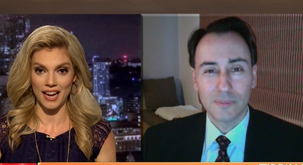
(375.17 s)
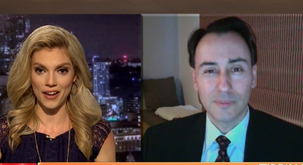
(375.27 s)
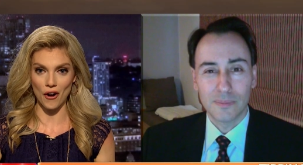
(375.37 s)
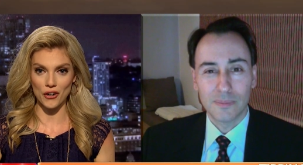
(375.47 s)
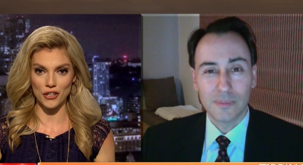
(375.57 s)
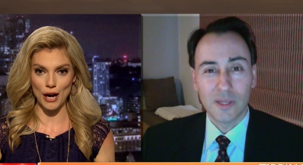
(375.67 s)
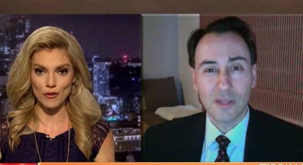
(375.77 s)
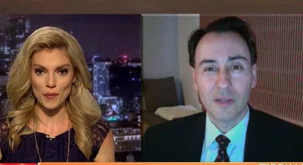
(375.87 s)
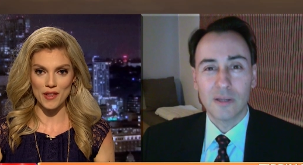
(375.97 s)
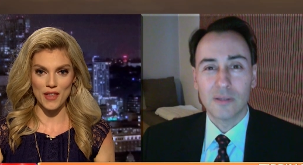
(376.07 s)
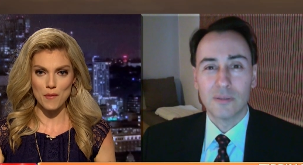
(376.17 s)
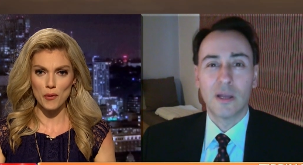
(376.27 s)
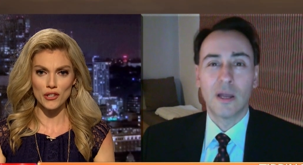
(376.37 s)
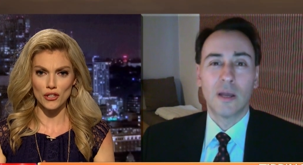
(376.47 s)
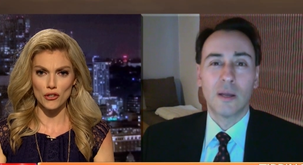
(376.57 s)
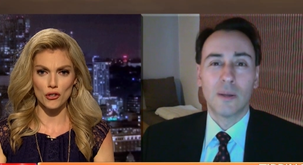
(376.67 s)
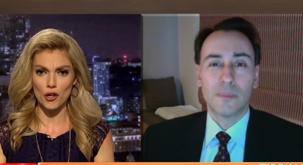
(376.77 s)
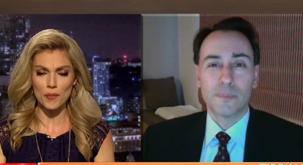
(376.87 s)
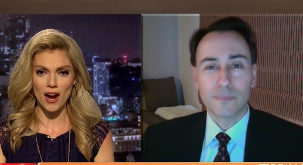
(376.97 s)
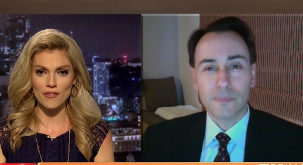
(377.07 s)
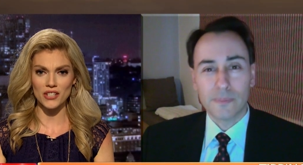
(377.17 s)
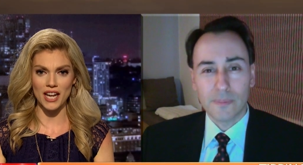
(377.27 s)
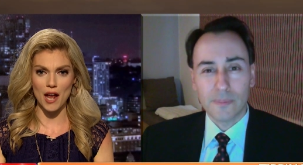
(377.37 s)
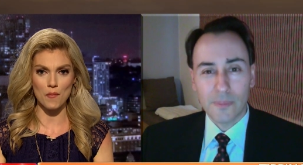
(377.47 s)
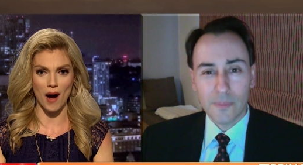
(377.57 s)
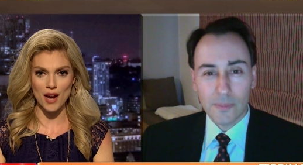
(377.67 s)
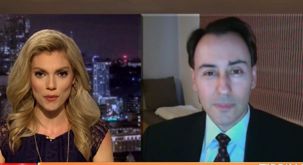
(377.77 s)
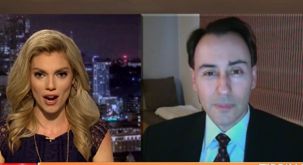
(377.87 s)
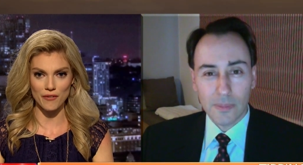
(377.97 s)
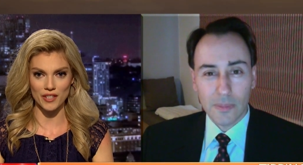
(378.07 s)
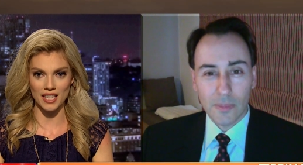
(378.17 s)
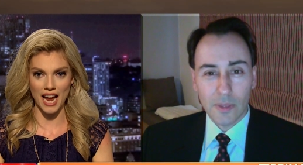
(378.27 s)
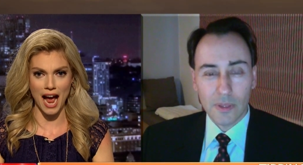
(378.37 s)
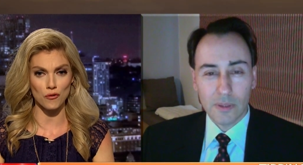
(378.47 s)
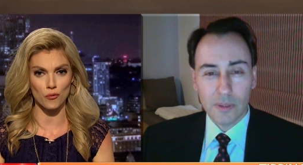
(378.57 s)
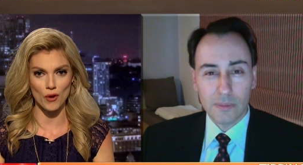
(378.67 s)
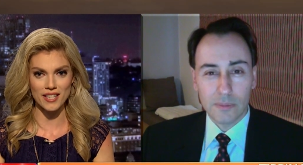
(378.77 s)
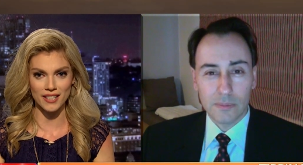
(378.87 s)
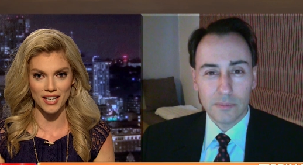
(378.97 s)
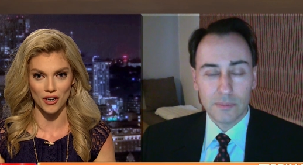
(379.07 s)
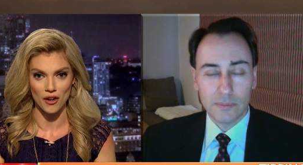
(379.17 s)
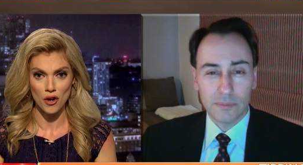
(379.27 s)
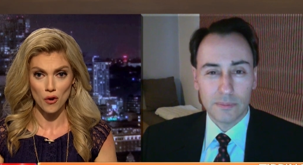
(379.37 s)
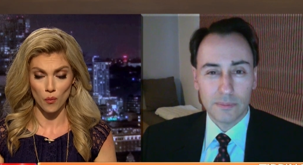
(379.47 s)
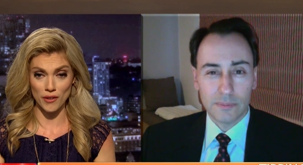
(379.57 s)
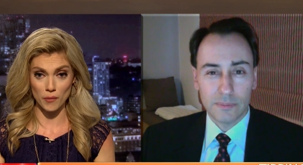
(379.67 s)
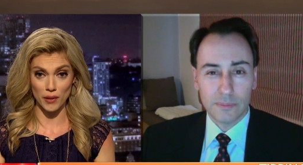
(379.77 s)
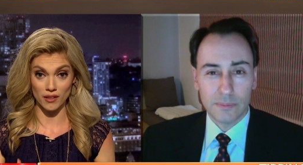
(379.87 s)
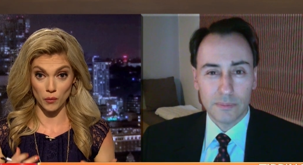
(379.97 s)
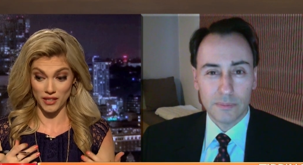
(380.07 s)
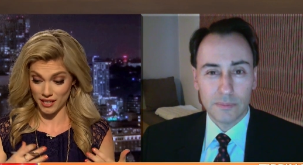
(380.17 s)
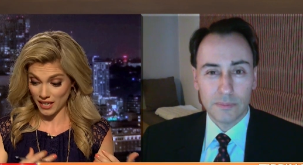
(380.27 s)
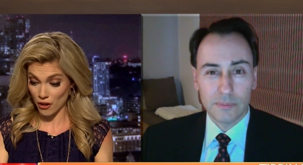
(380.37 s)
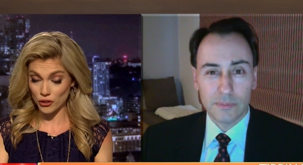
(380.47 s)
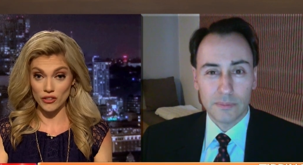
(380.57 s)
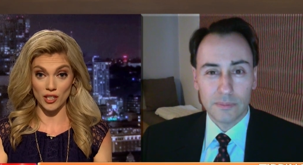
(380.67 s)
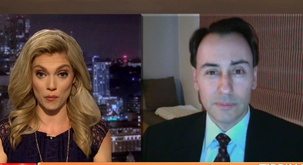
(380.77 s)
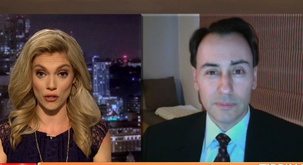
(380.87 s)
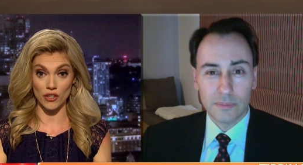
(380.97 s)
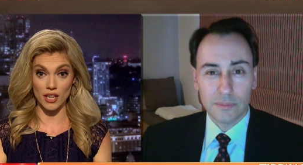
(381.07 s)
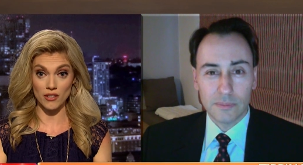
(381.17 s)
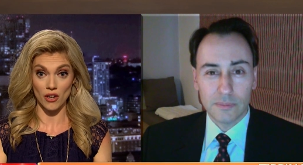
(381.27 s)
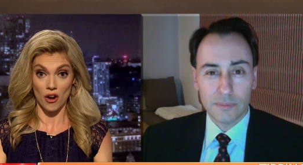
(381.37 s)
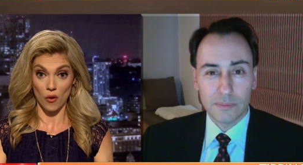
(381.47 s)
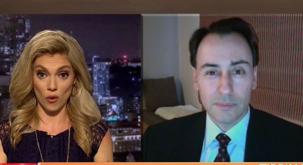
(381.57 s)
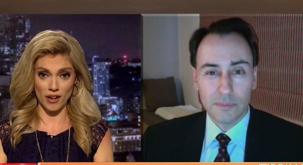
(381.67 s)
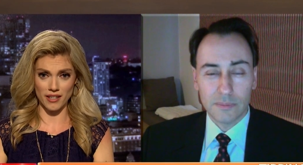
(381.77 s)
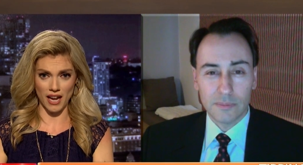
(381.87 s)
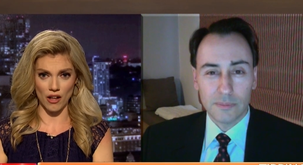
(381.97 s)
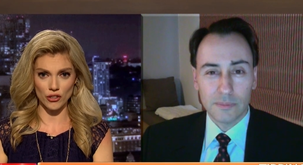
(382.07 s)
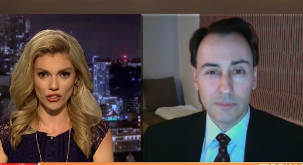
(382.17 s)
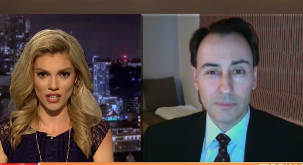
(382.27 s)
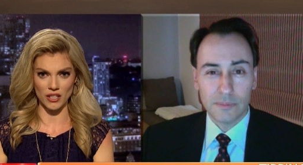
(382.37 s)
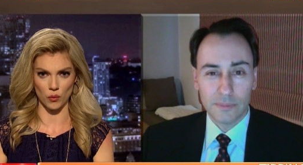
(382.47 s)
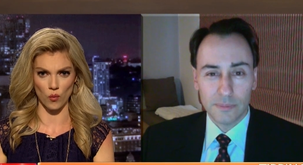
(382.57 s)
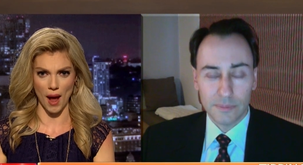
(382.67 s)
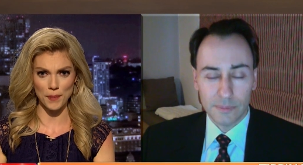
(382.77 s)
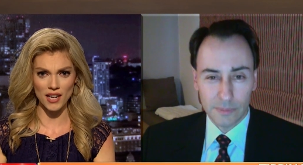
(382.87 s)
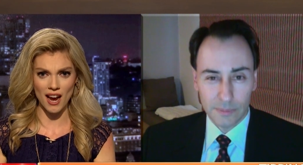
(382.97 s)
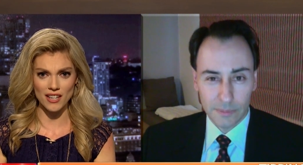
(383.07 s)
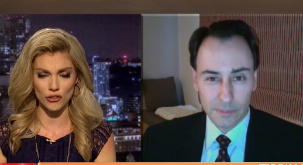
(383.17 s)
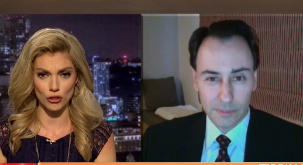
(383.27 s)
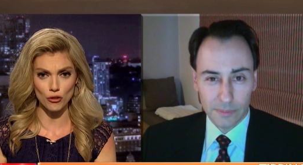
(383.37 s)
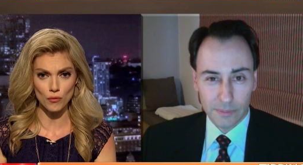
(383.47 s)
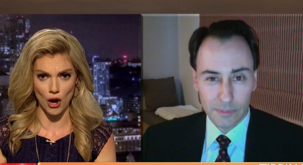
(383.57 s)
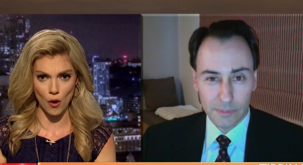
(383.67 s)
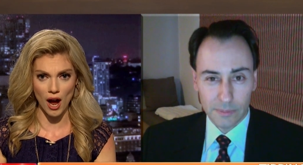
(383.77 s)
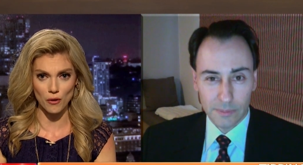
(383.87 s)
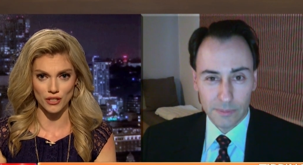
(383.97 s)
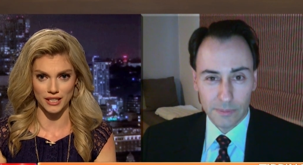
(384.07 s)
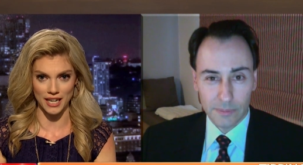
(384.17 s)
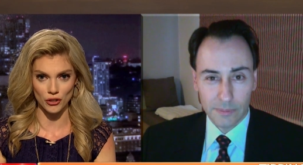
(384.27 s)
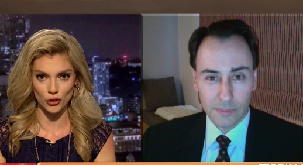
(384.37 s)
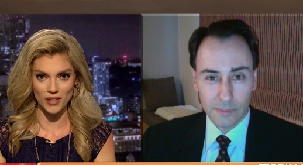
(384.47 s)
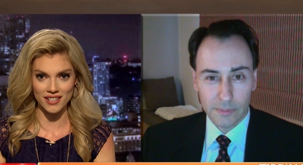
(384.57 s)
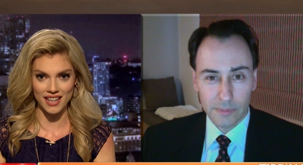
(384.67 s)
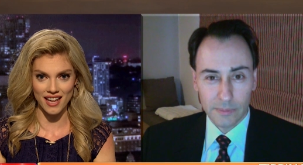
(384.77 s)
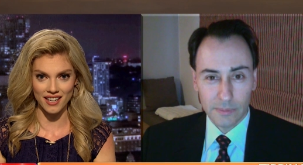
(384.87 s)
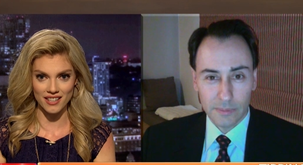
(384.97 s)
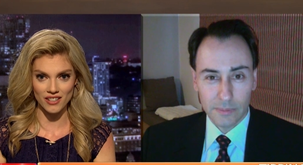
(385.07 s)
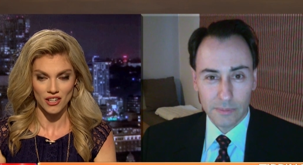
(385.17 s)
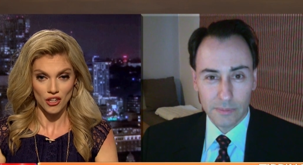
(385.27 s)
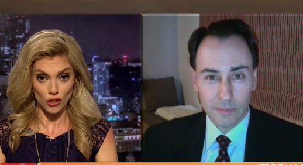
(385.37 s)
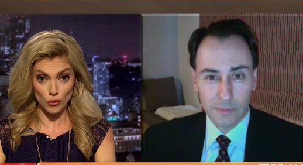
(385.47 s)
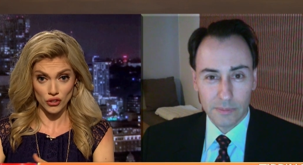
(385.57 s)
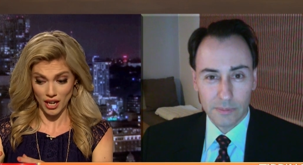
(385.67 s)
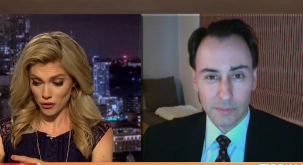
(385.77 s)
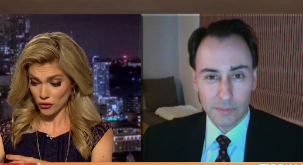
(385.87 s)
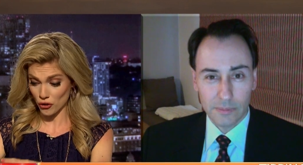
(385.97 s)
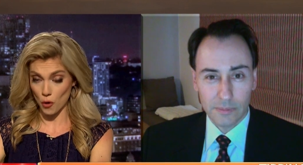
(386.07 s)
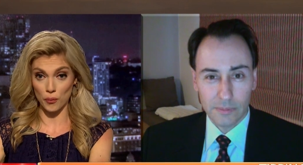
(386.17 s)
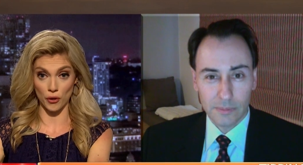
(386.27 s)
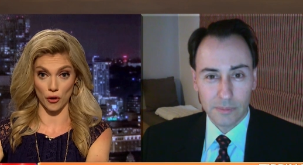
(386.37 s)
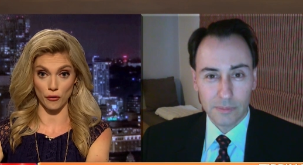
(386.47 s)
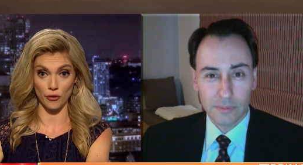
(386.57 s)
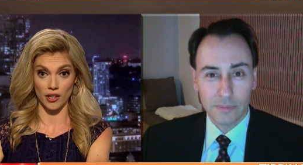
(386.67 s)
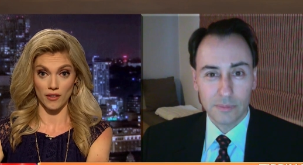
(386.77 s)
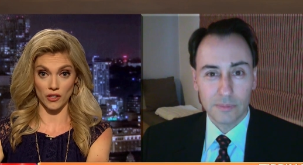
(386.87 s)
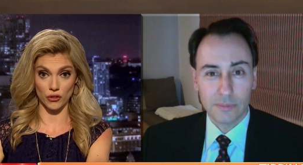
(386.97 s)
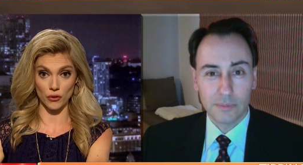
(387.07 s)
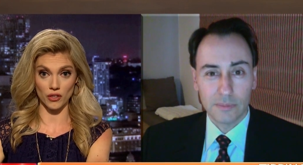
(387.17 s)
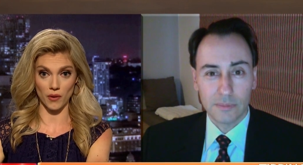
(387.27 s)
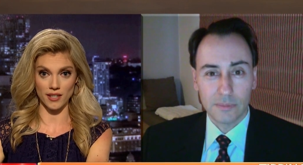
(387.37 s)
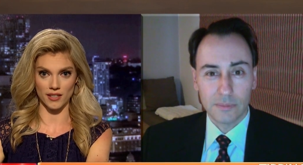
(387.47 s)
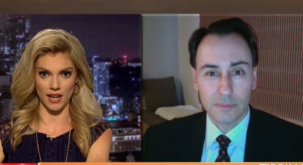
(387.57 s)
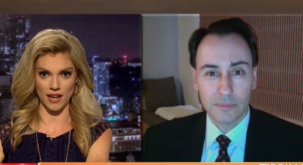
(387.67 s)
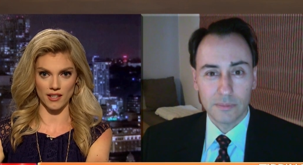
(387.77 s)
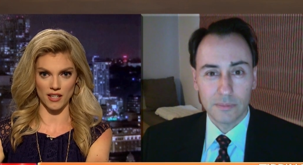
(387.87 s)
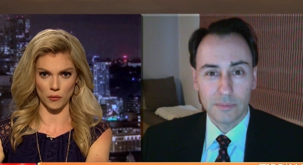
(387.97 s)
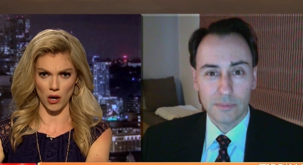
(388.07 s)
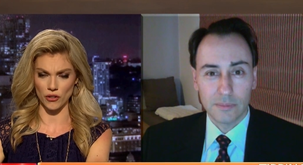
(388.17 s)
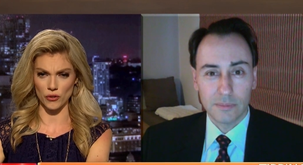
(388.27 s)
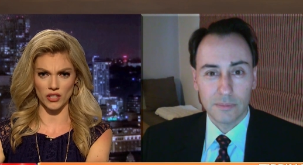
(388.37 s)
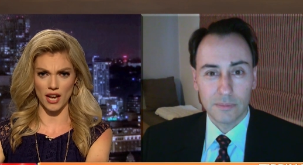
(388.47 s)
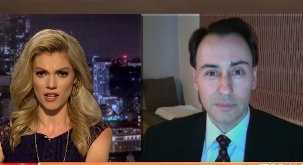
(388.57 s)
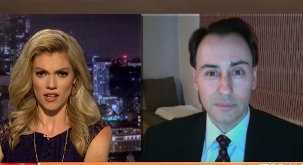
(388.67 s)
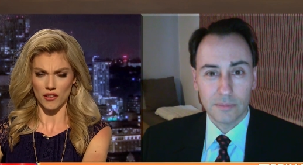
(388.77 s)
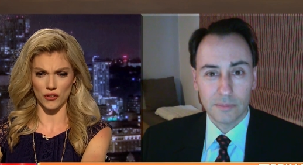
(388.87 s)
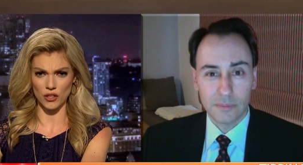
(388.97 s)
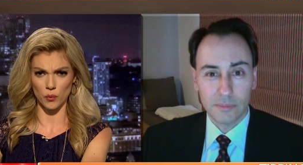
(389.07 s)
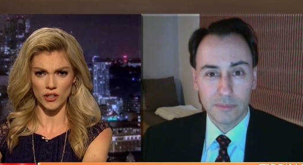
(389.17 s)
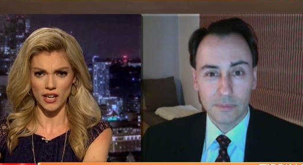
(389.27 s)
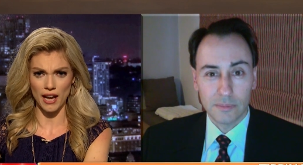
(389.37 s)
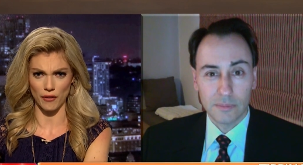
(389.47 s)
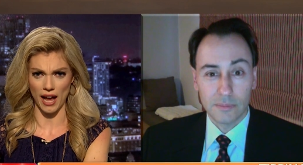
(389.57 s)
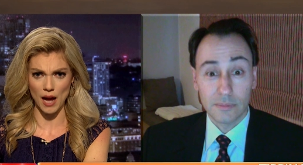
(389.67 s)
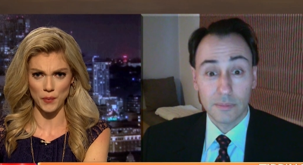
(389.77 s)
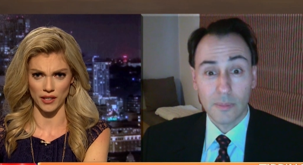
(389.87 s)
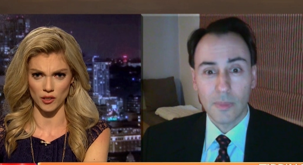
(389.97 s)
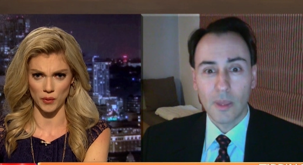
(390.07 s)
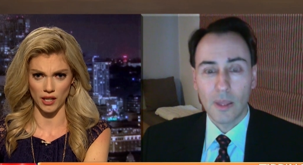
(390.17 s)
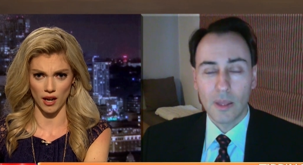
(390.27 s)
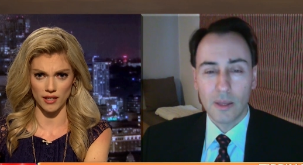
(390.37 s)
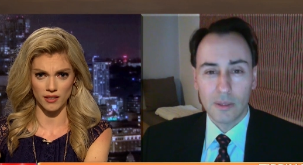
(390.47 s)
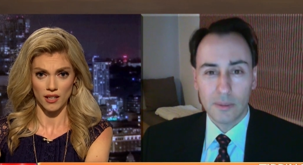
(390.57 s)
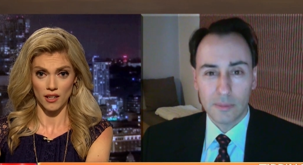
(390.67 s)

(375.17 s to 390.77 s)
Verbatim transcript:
Speaker 1: in our government, that puts your privacy and my privacy at risk here when the, when the intelligence communities or intelligence is weaponized, do you know how dangerous that is? You say there's no proof that Susan Rice did anything wrong. You say that this wouldn't have happened because